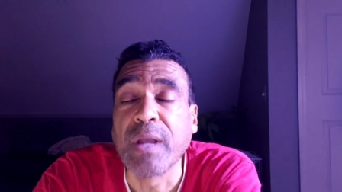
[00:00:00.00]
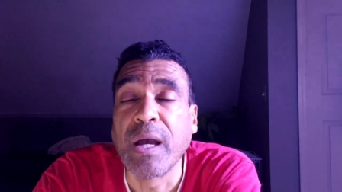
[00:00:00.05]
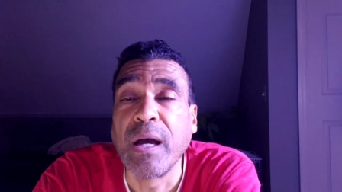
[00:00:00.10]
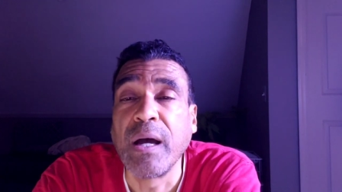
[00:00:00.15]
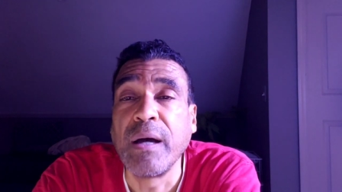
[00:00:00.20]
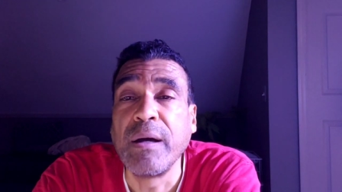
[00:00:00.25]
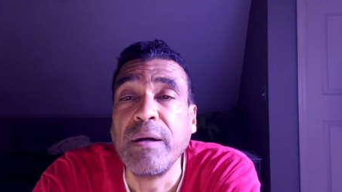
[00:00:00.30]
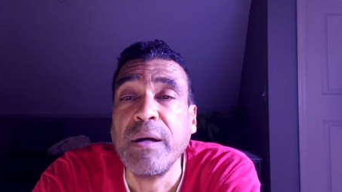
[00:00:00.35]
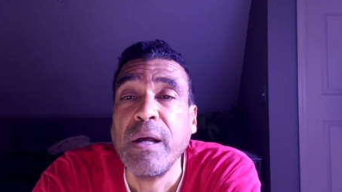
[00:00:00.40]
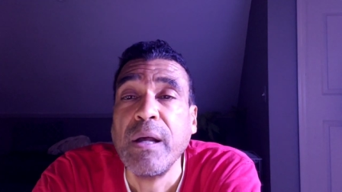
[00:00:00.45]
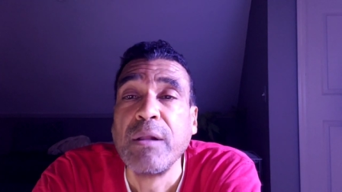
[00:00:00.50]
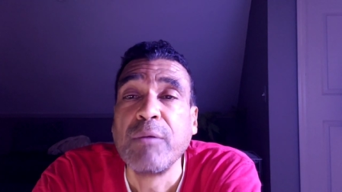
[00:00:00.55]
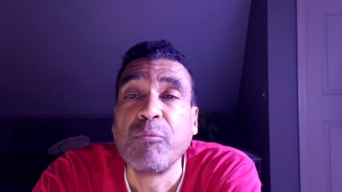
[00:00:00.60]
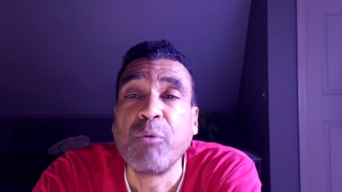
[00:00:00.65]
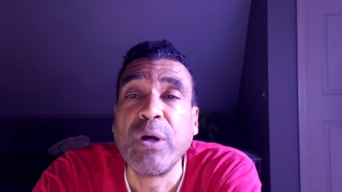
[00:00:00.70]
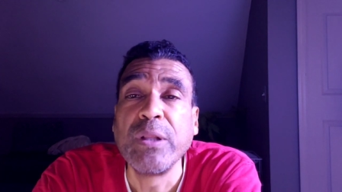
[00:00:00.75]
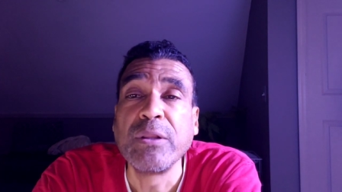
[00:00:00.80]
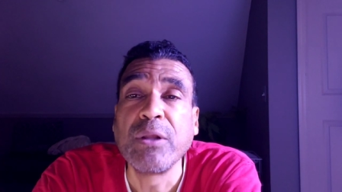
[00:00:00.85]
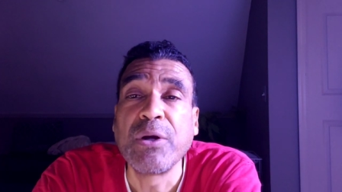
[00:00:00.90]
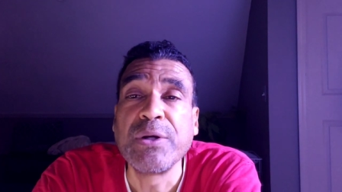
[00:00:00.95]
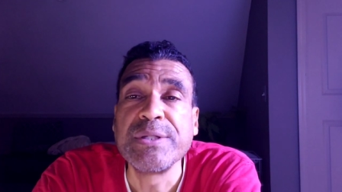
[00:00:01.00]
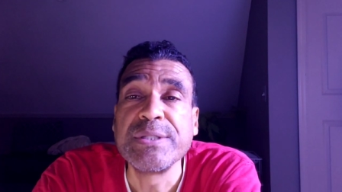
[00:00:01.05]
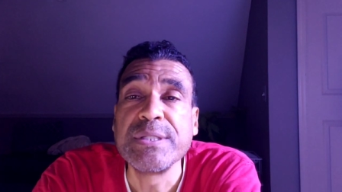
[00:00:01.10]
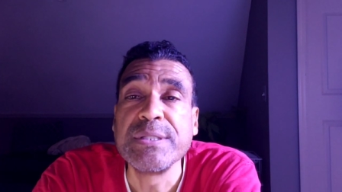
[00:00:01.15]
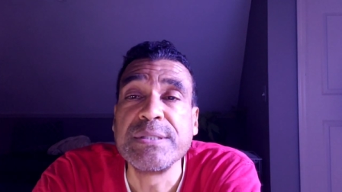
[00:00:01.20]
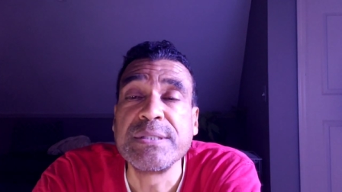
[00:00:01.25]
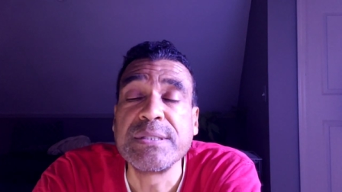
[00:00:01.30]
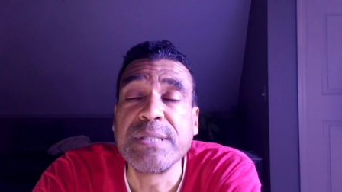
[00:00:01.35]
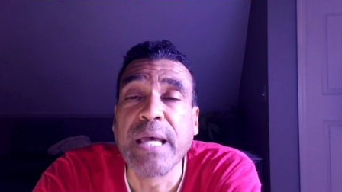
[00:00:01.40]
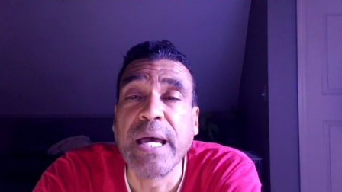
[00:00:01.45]
Uh, what
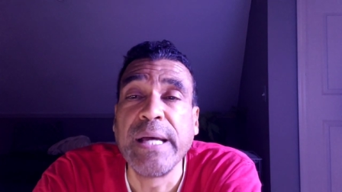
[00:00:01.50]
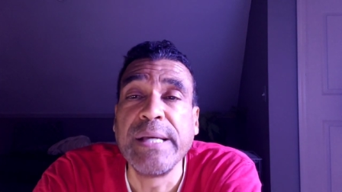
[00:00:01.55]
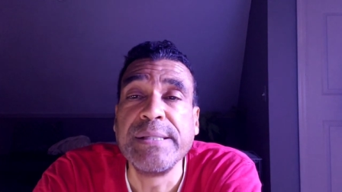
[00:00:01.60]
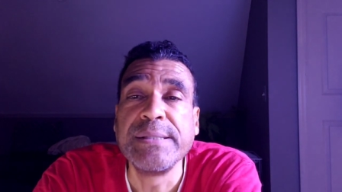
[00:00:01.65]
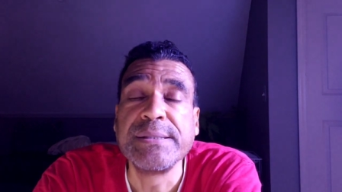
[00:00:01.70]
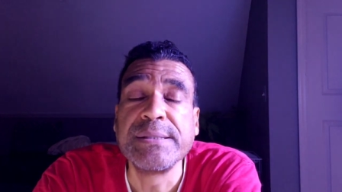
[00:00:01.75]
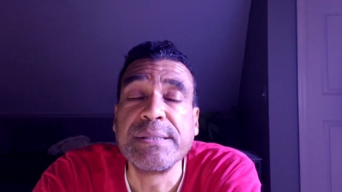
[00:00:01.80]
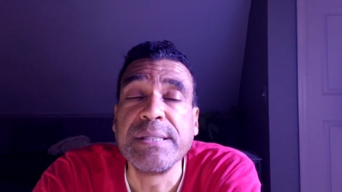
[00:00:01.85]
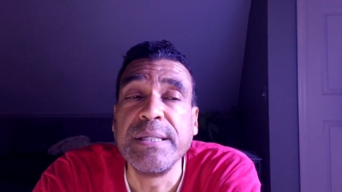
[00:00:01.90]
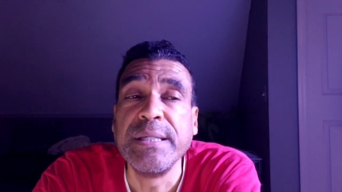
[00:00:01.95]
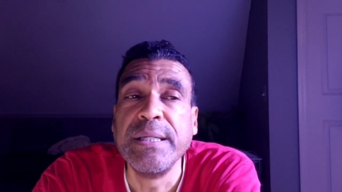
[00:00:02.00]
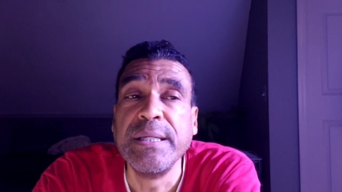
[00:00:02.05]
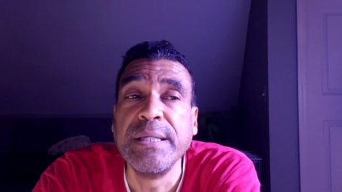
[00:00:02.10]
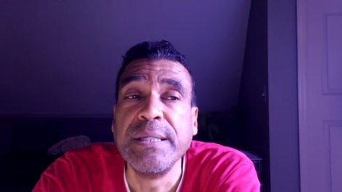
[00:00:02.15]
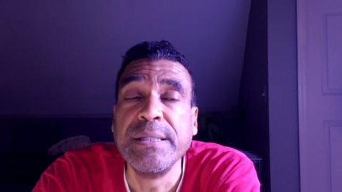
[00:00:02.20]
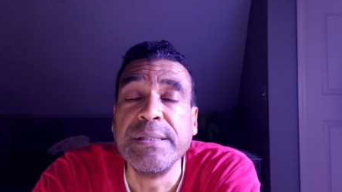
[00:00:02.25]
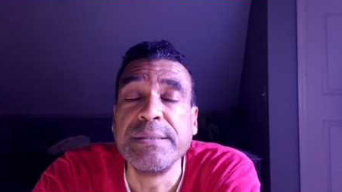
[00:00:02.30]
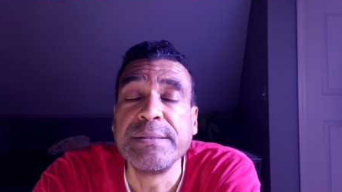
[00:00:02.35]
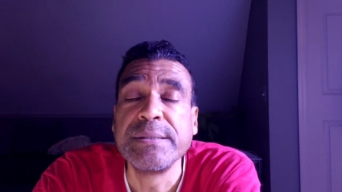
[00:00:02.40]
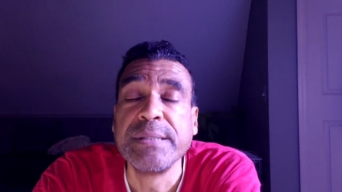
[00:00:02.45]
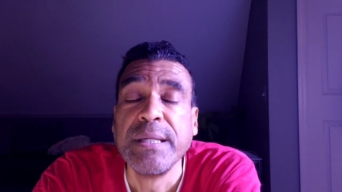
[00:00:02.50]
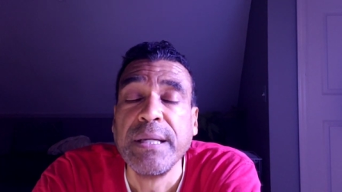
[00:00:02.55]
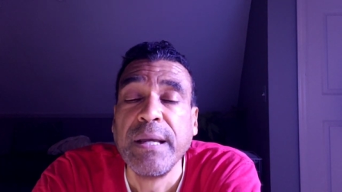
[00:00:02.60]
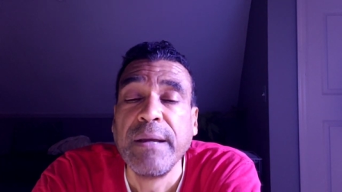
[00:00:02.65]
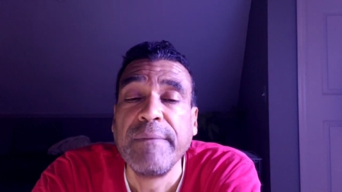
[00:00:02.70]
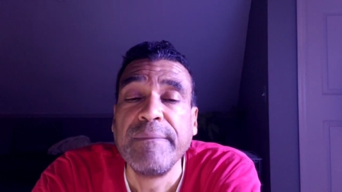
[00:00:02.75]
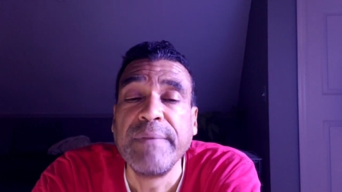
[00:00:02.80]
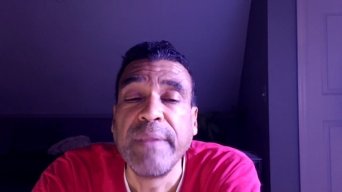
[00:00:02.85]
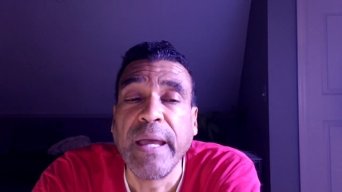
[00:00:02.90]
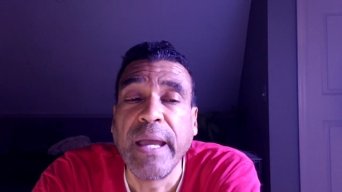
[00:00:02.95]
Larson says is
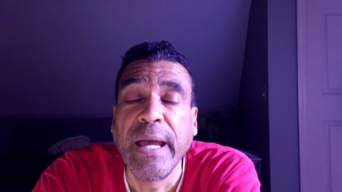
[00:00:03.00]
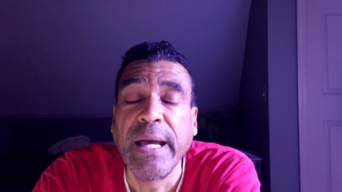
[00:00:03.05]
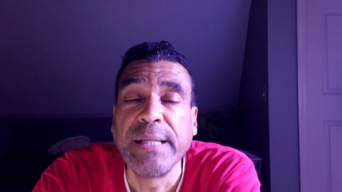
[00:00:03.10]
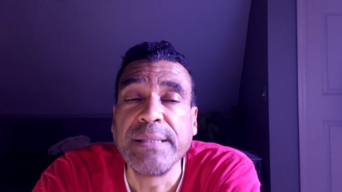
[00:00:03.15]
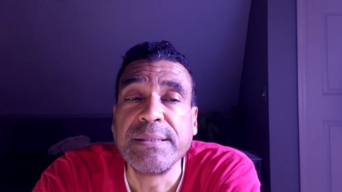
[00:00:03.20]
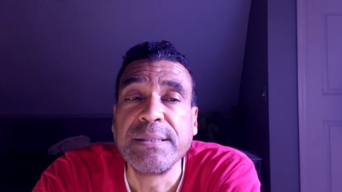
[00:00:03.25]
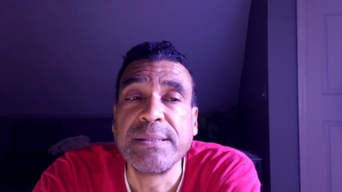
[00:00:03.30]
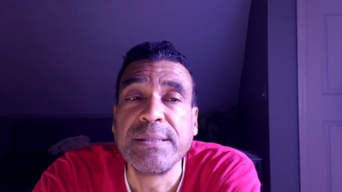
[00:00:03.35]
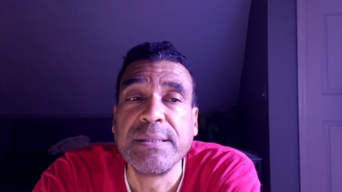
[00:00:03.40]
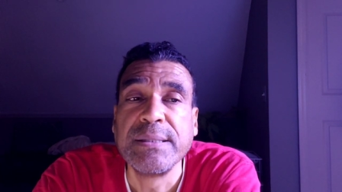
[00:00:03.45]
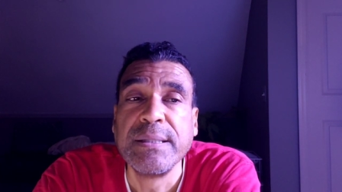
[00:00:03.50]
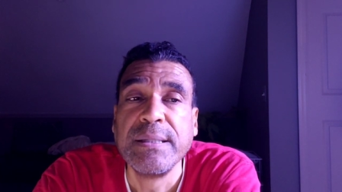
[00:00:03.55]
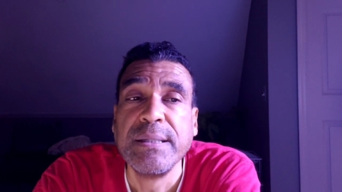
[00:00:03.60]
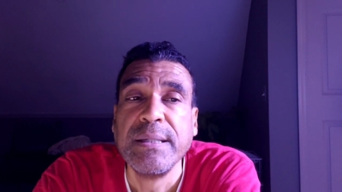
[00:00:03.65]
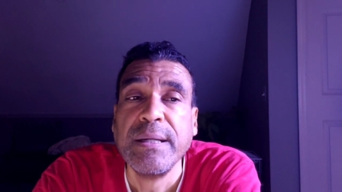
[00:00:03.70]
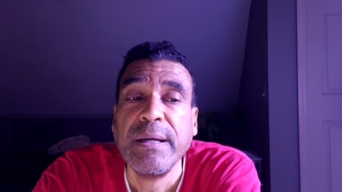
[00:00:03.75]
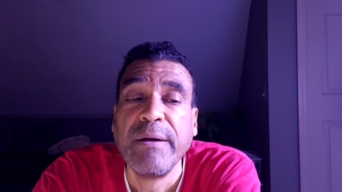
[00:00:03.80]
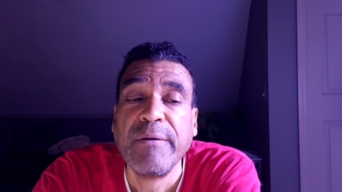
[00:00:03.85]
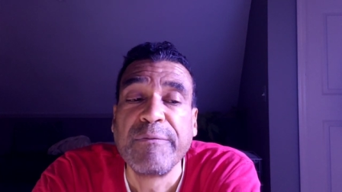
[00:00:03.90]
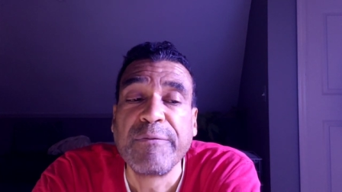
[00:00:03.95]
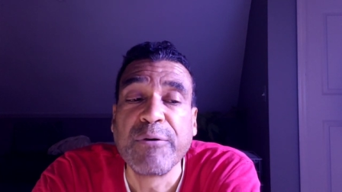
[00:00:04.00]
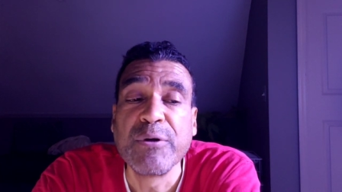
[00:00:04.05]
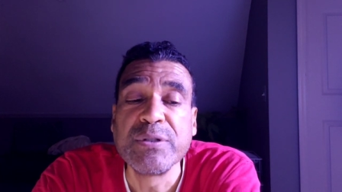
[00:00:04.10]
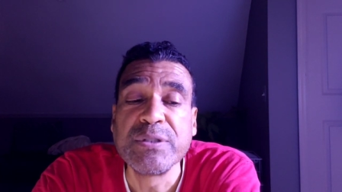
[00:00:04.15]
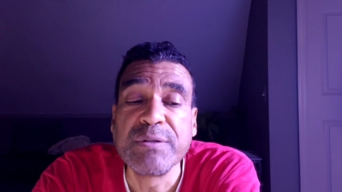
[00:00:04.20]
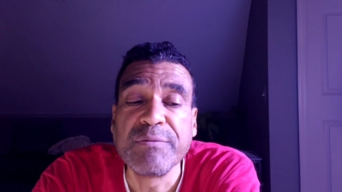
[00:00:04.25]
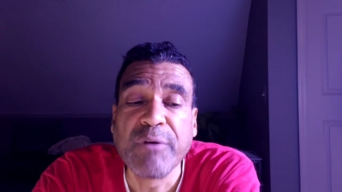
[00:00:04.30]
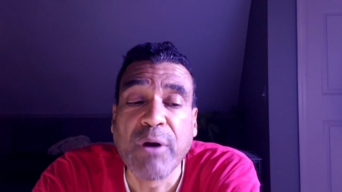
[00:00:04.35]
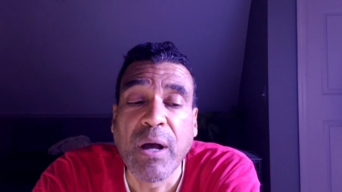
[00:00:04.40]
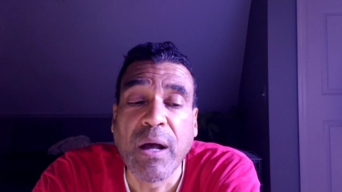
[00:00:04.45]
that,
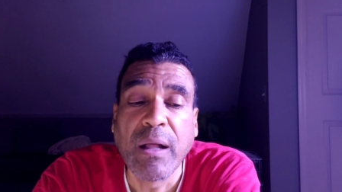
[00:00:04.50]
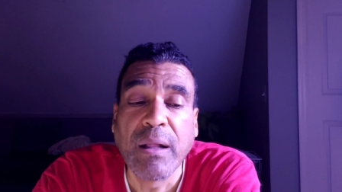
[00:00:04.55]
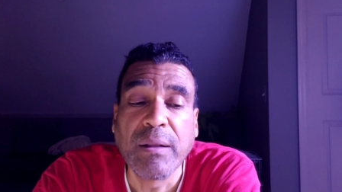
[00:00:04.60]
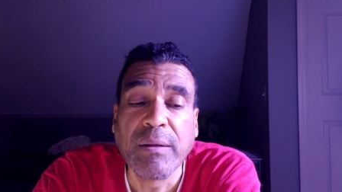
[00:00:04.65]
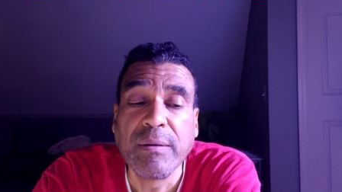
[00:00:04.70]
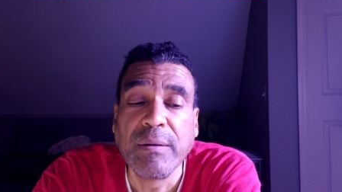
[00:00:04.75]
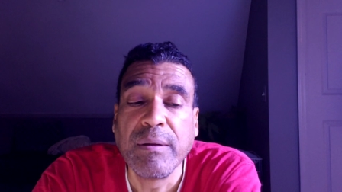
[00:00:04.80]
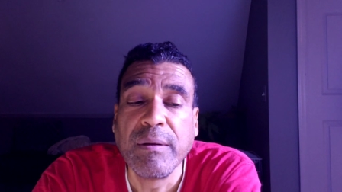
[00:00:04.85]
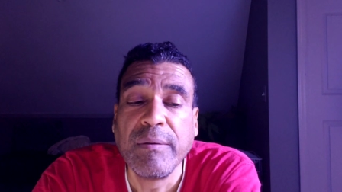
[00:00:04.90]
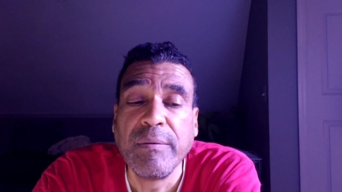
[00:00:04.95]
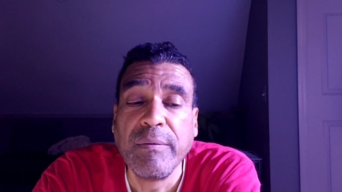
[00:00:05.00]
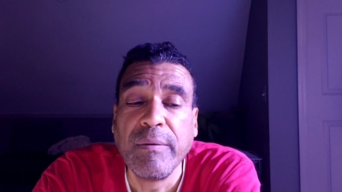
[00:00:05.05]
first of all,